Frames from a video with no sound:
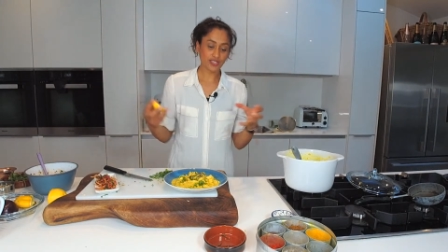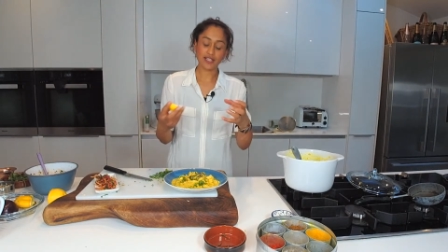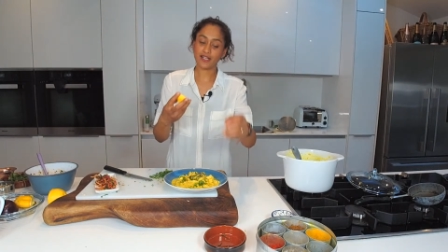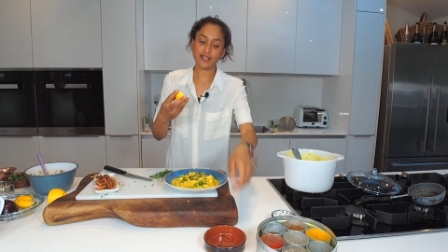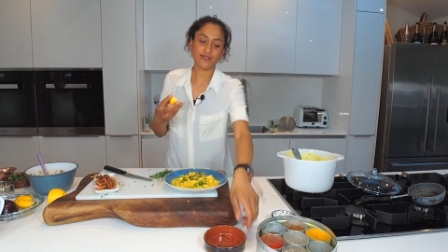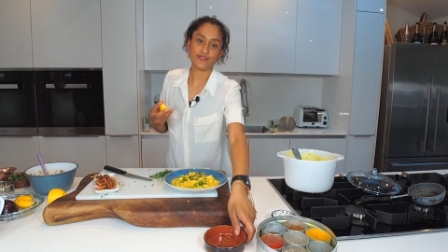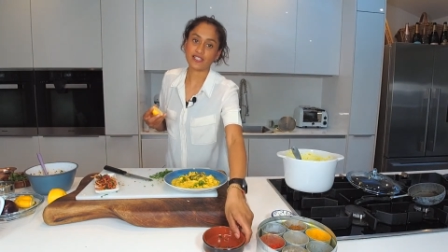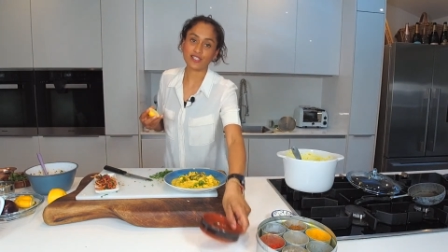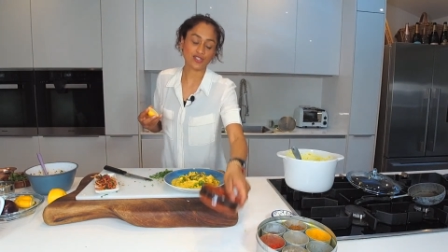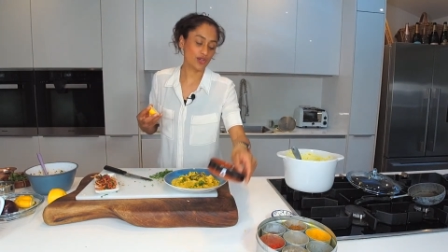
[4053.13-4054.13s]
going to lift
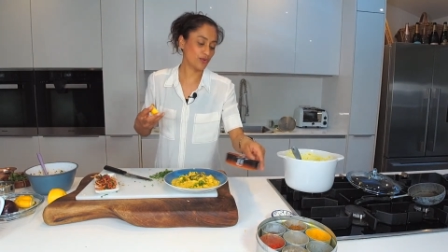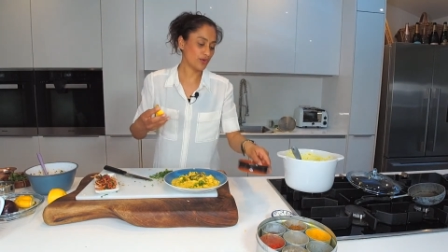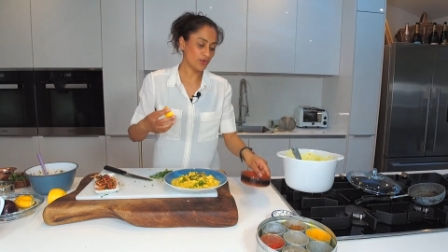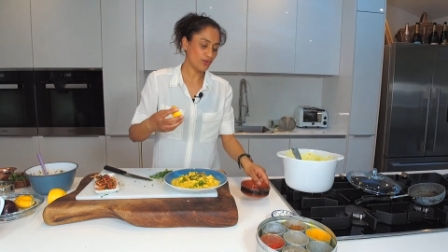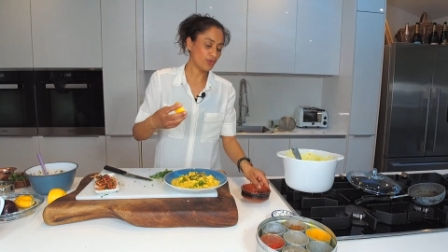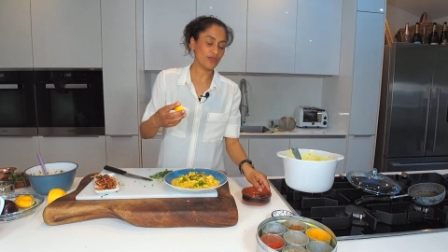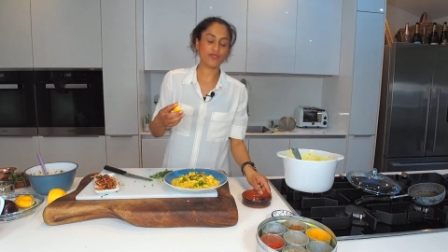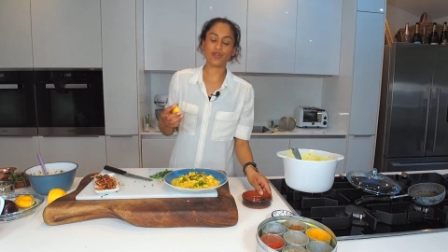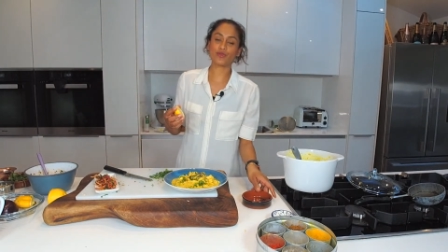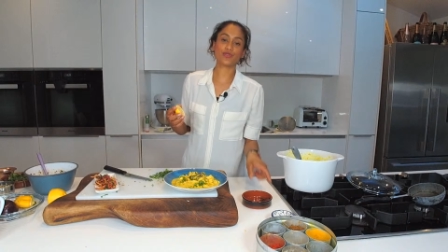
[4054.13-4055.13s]
it. So all of
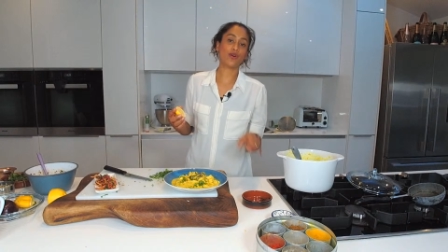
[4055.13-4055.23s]
those